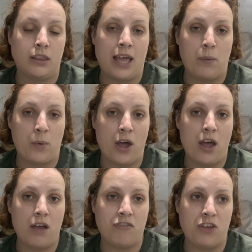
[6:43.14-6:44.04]
There were
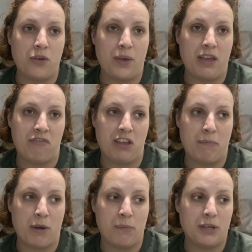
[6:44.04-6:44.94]
a few iffy
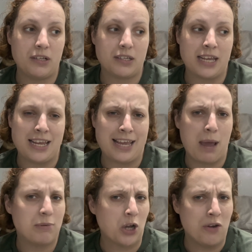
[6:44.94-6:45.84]
moments. He
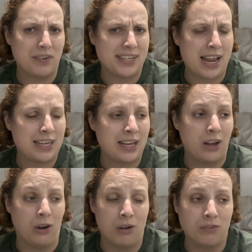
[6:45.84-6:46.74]
kept overtaking a
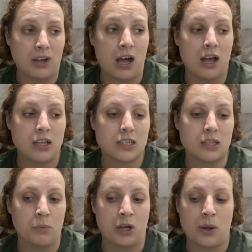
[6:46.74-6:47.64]
lot of cars
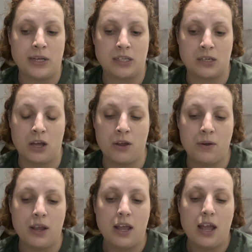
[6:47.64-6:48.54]
that were going slow,
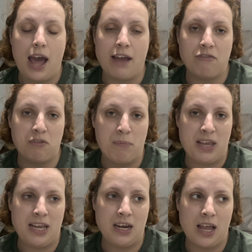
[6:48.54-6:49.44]
and for
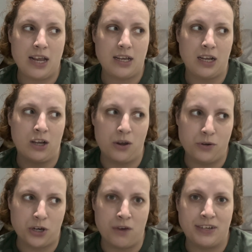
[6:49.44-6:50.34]
me, like, a
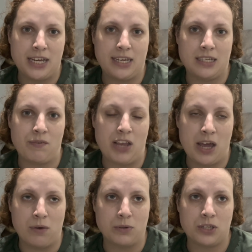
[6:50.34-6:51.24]
coach overtaking something
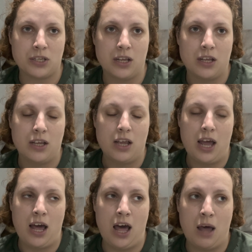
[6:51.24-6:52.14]
else
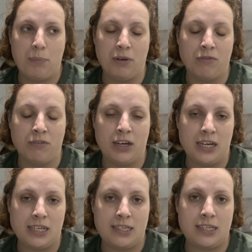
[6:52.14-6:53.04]
up a
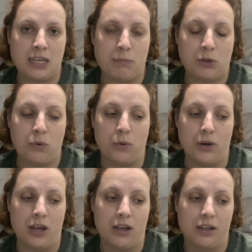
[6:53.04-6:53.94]
really steep
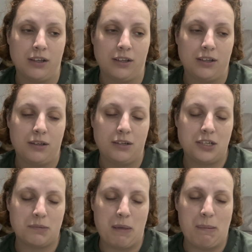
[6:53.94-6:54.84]
corner
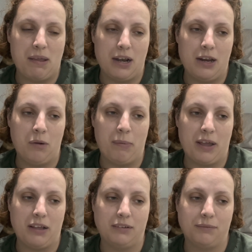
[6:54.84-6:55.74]
just made me a little bit